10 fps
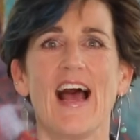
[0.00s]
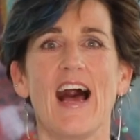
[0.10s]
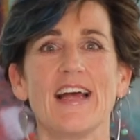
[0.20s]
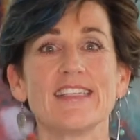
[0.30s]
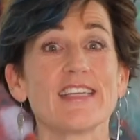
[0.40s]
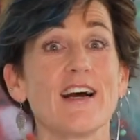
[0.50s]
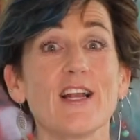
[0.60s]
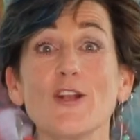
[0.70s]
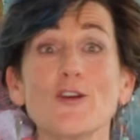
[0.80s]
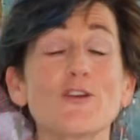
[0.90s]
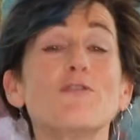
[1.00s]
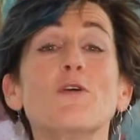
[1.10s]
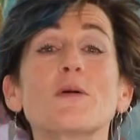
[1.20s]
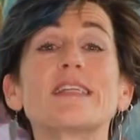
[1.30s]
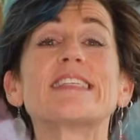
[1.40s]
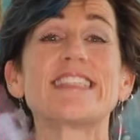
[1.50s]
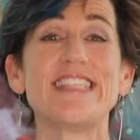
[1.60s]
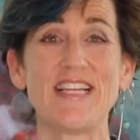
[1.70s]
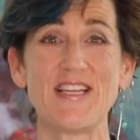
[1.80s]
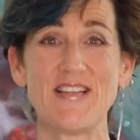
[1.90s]
And I look forward to
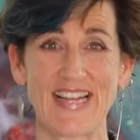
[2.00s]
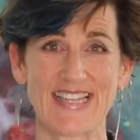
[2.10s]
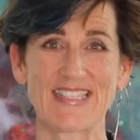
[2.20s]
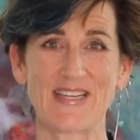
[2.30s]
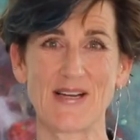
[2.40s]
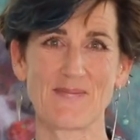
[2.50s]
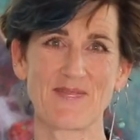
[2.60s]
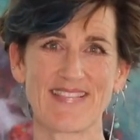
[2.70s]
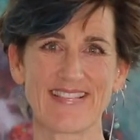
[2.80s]
seeing you next time.